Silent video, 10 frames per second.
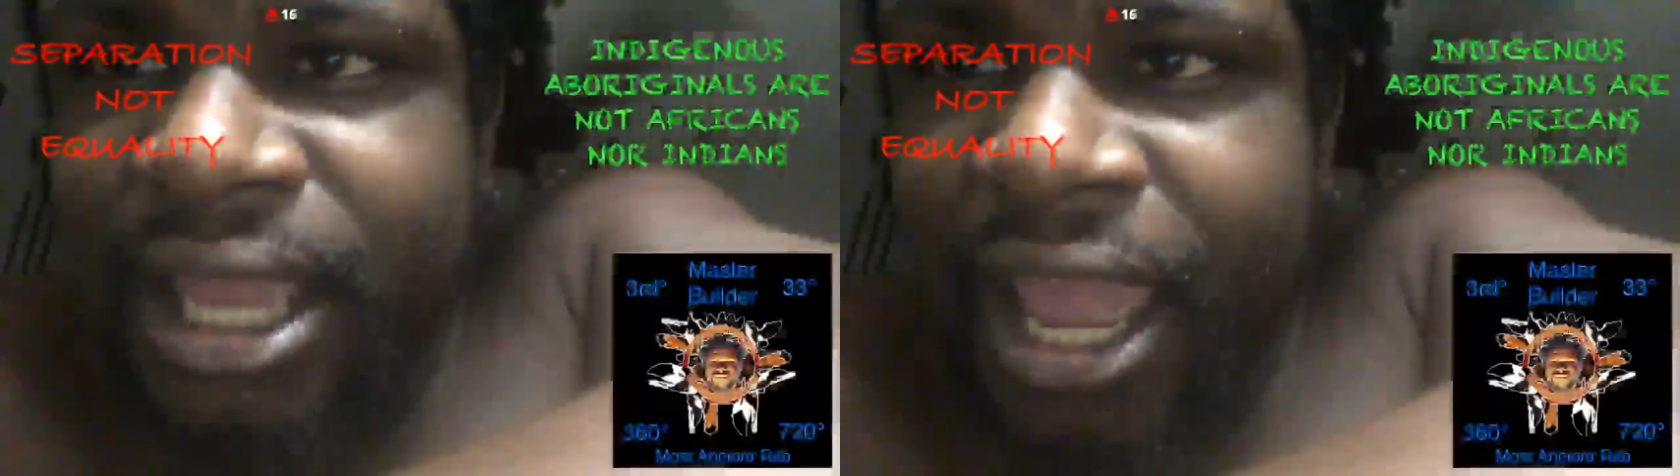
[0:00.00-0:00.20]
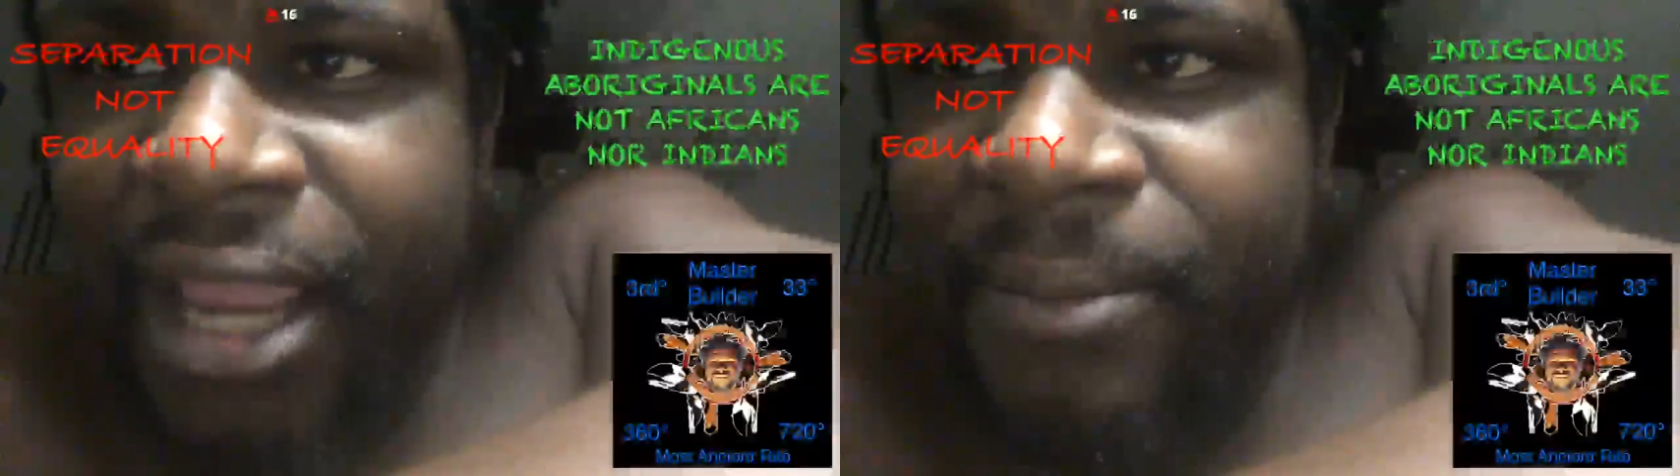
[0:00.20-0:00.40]

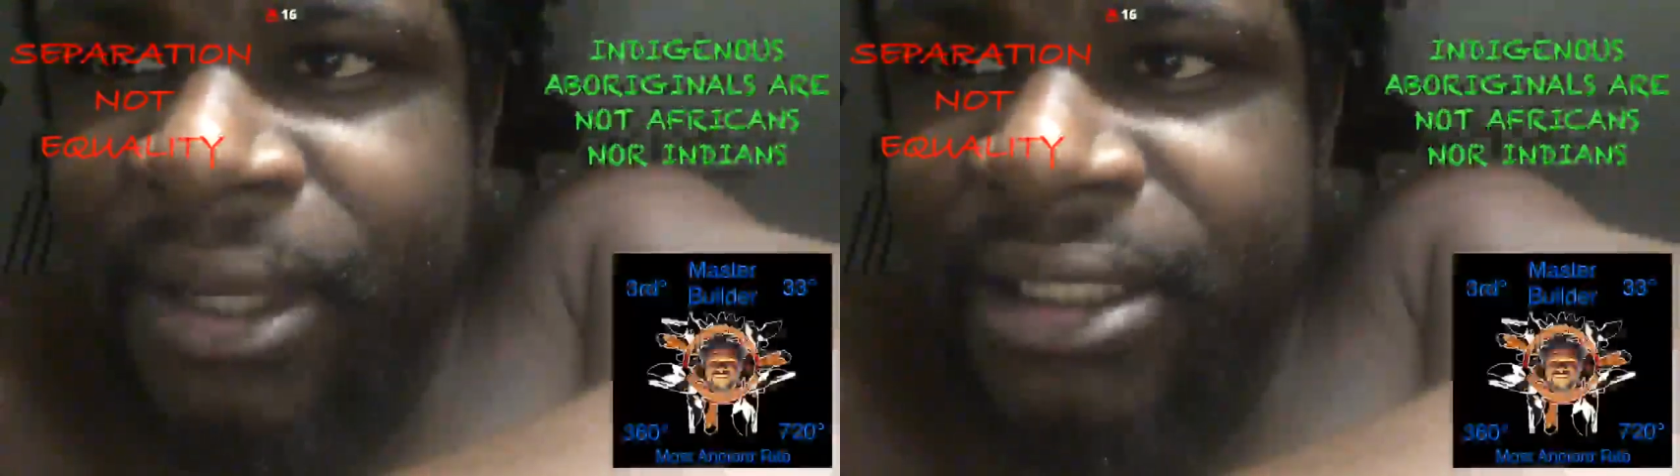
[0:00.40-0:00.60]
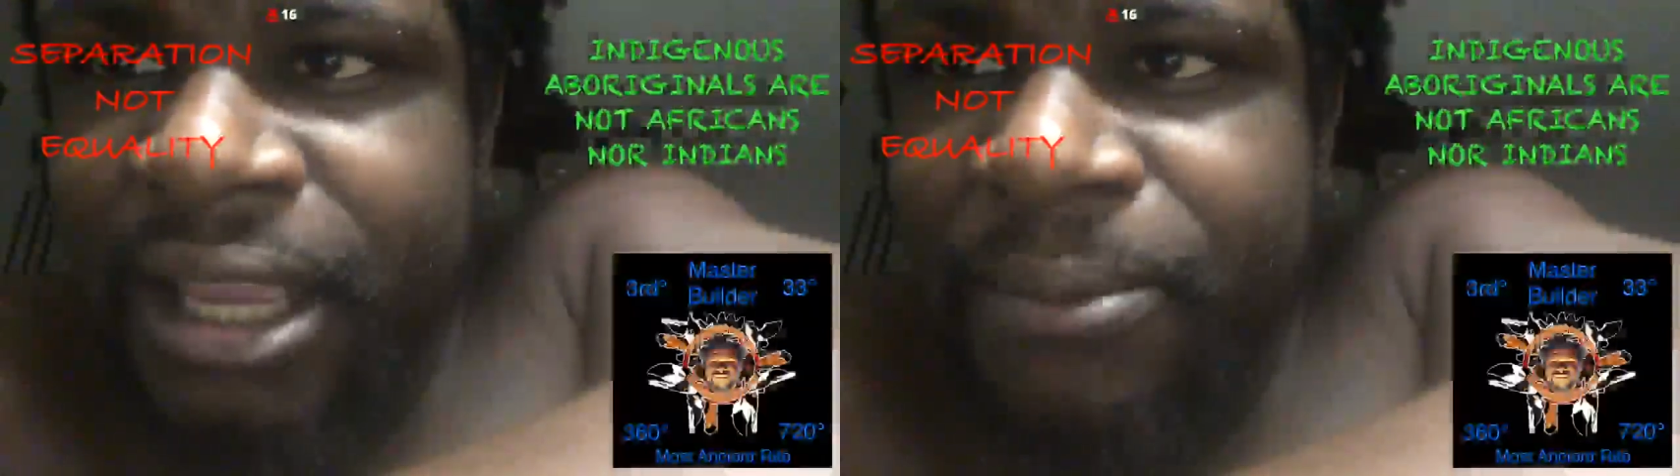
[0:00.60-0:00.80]
game
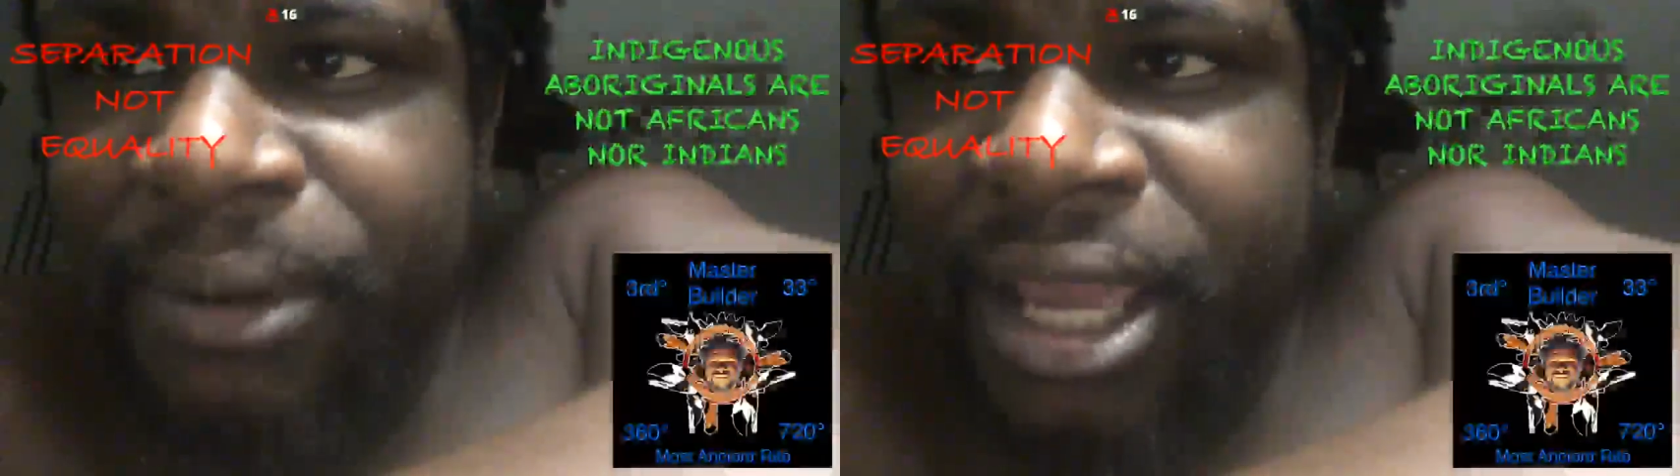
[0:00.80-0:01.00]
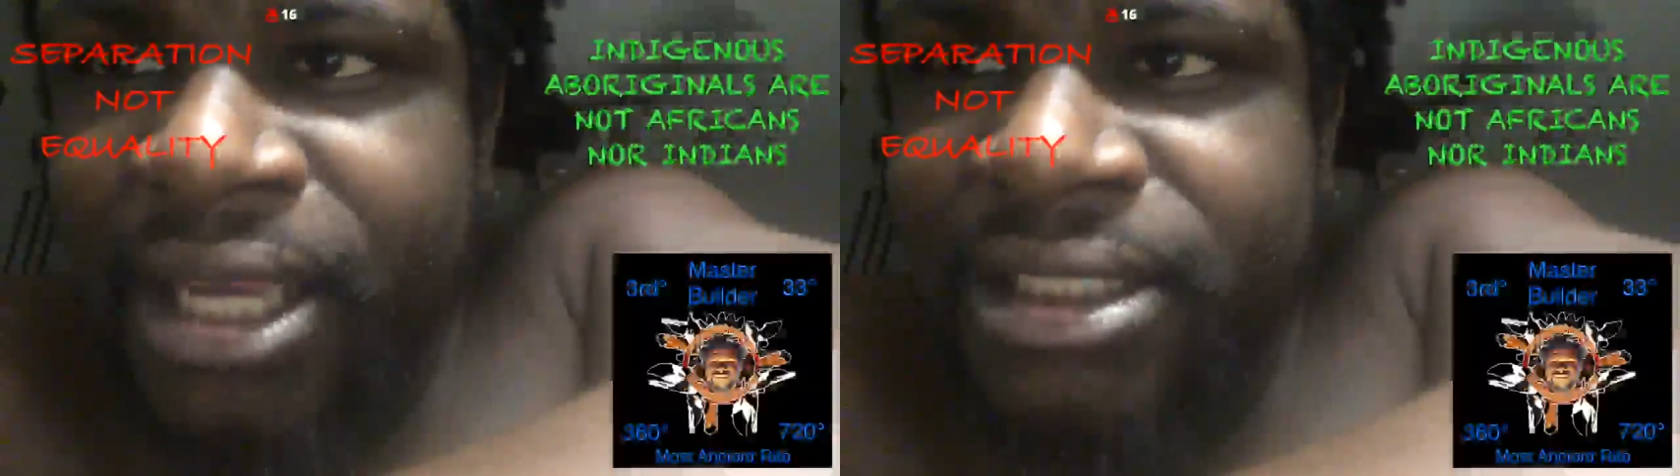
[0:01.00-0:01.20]
that they play,